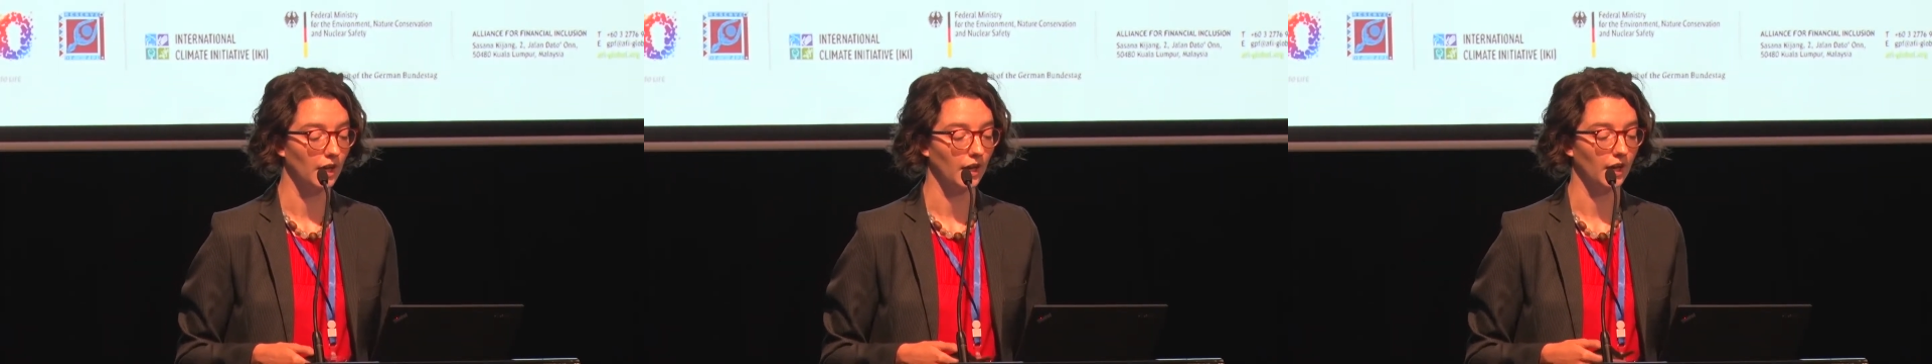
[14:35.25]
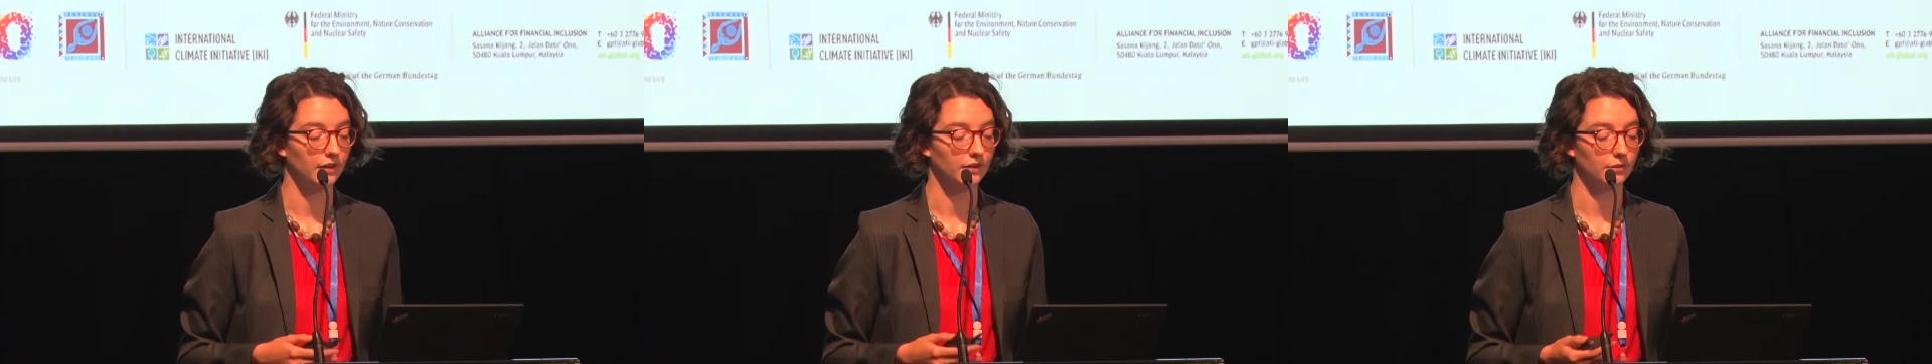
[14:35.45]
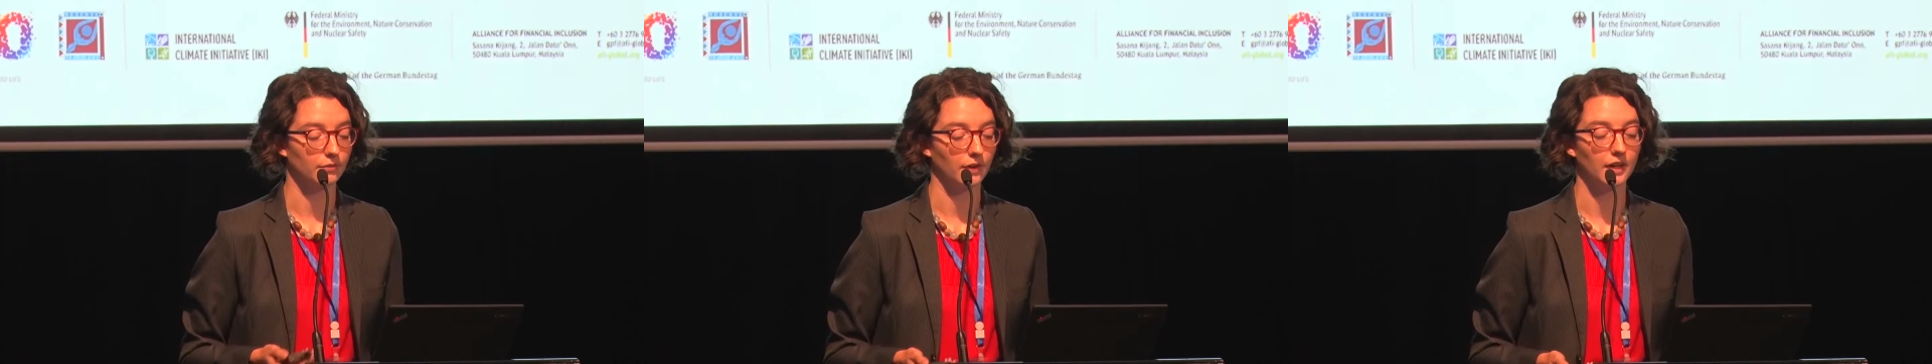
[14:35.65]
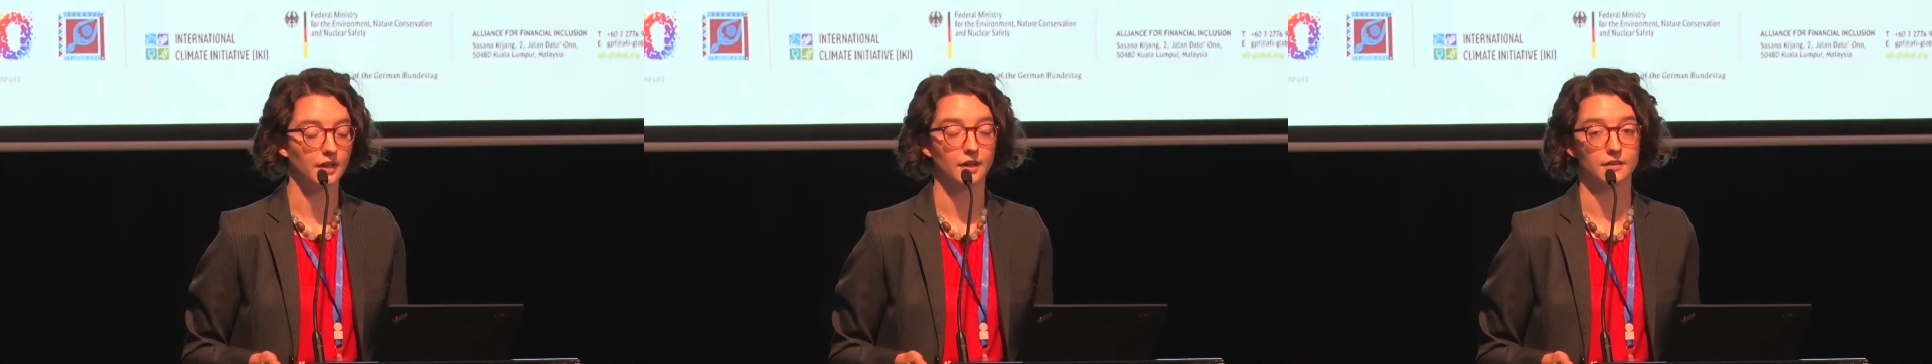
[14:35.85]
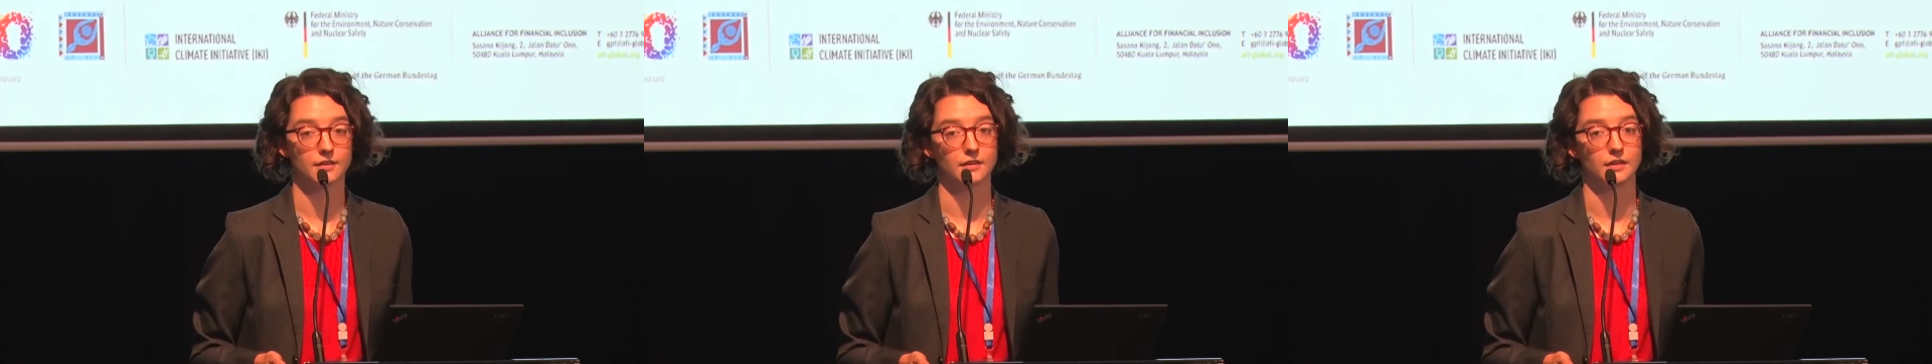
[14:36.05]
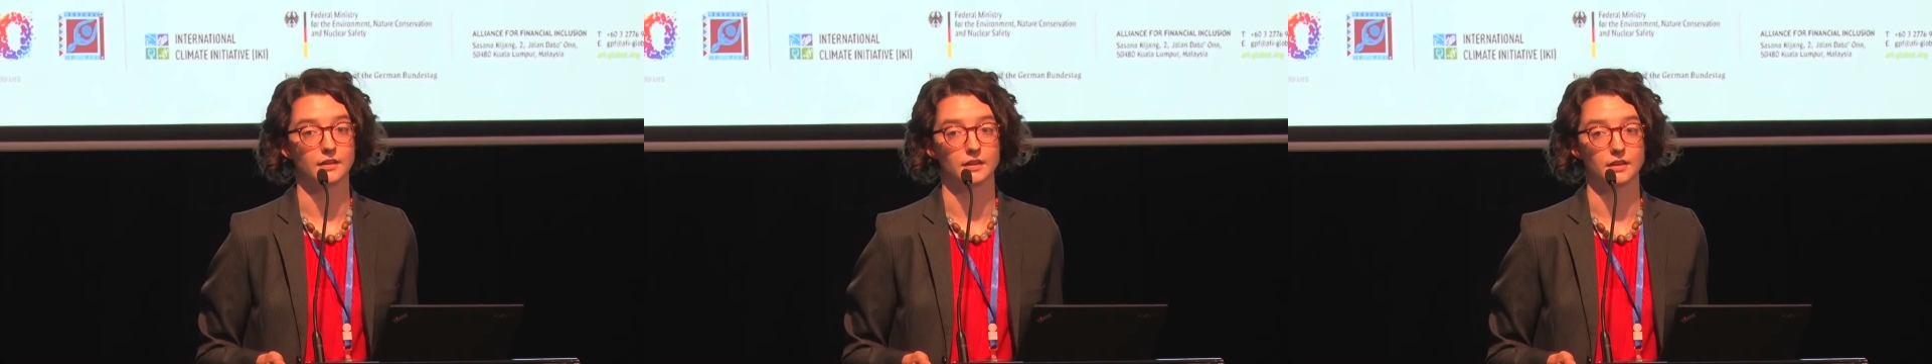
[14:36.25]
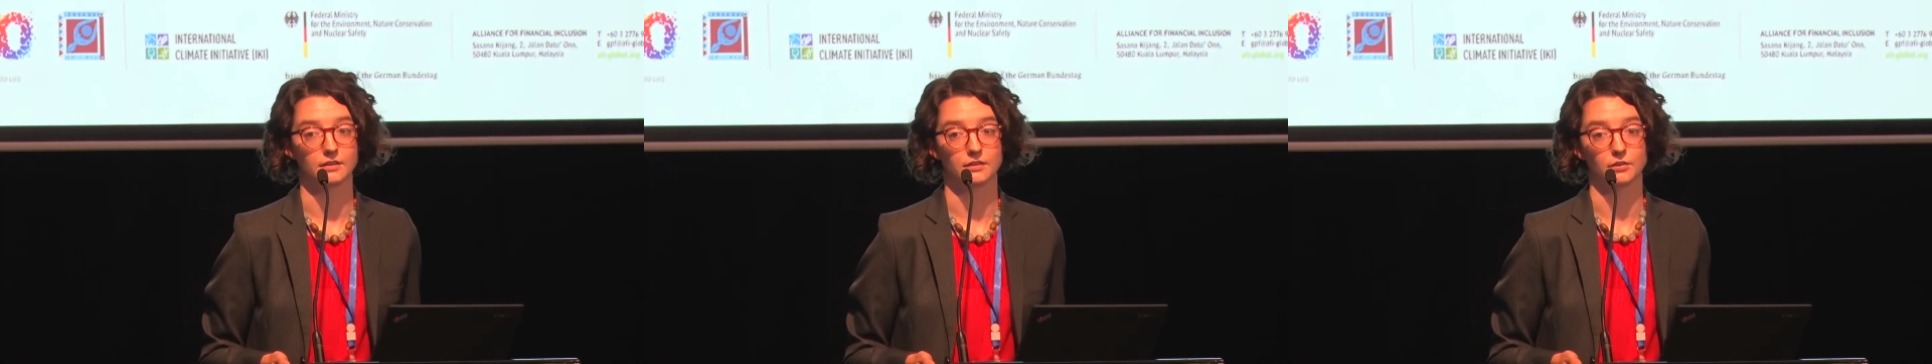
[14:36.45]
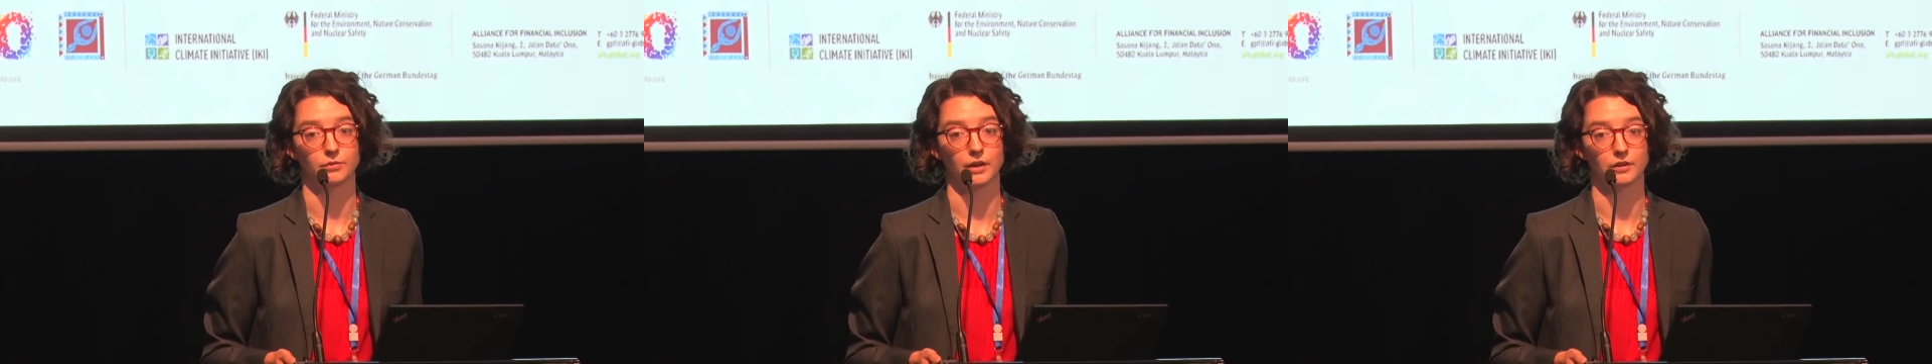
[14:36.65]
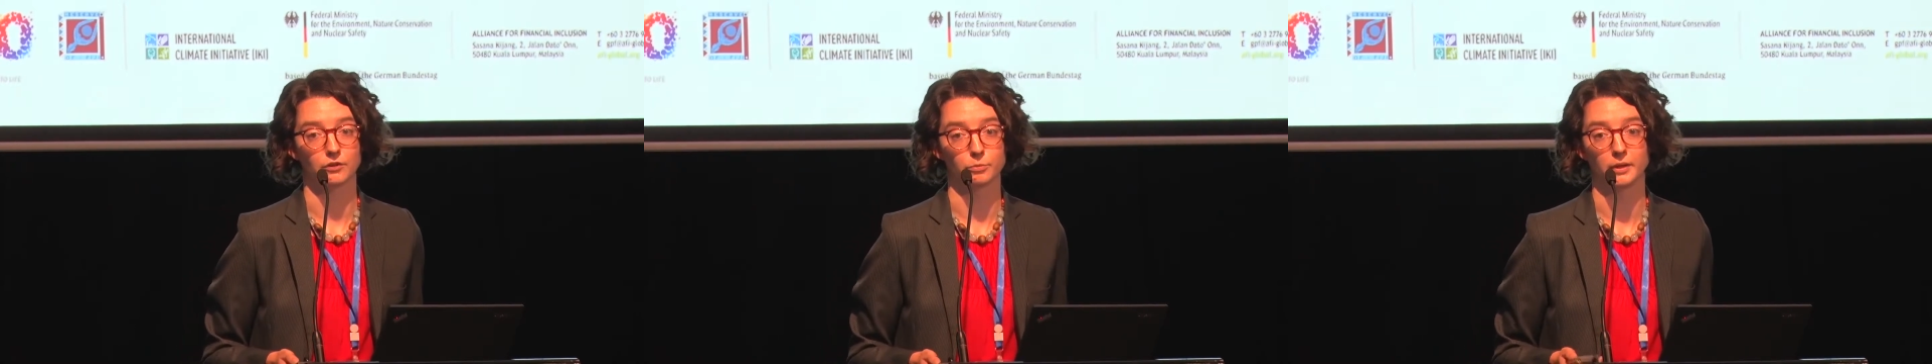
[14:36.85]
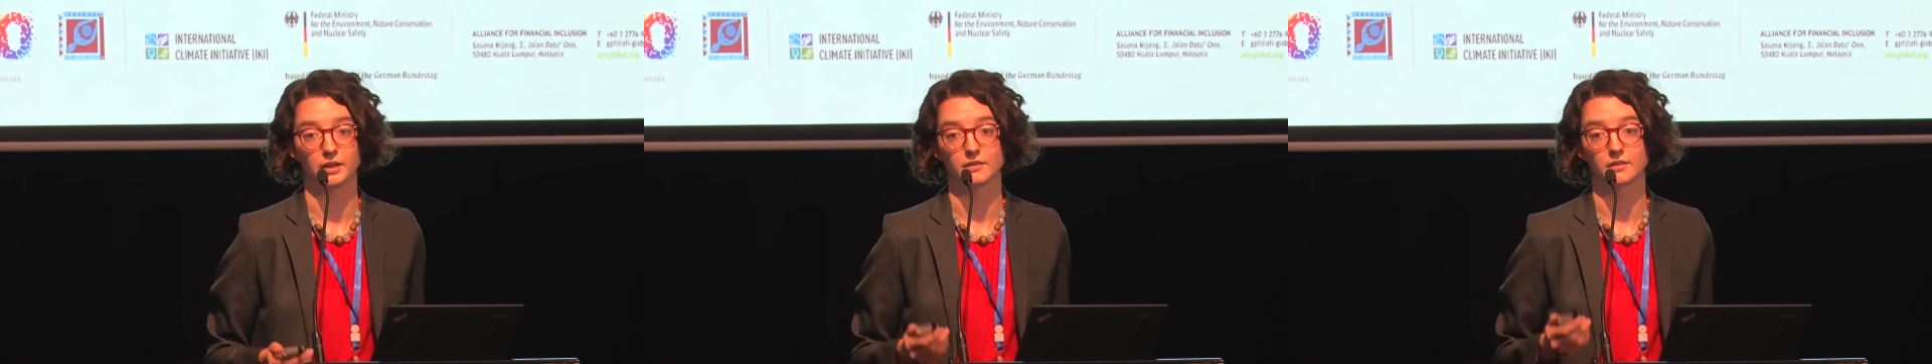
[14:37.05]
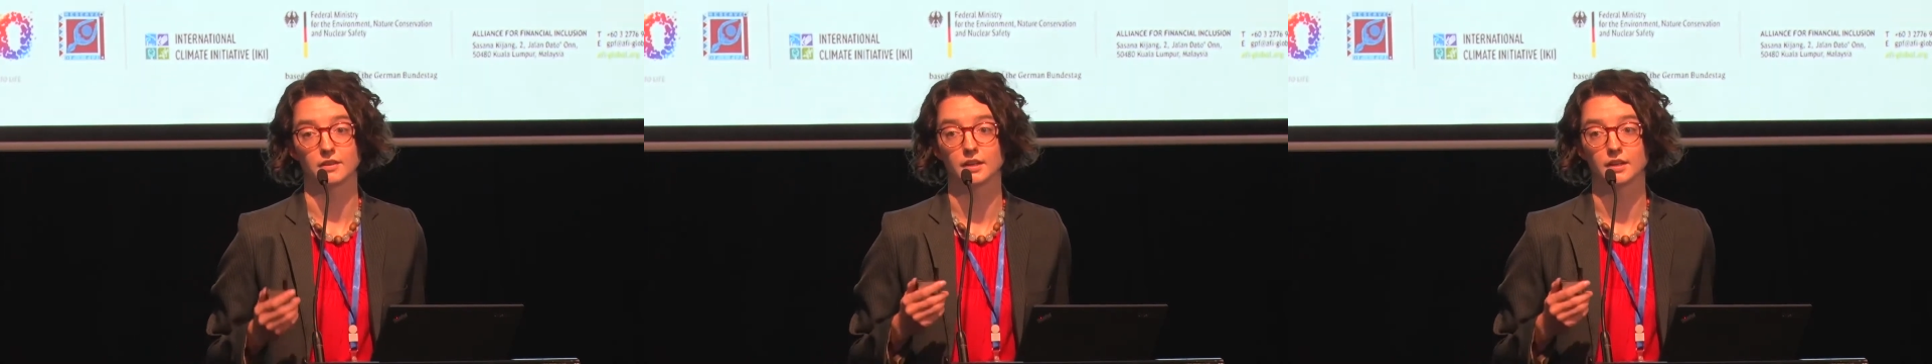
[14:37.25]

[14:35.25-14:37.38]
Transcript: to financing these investments.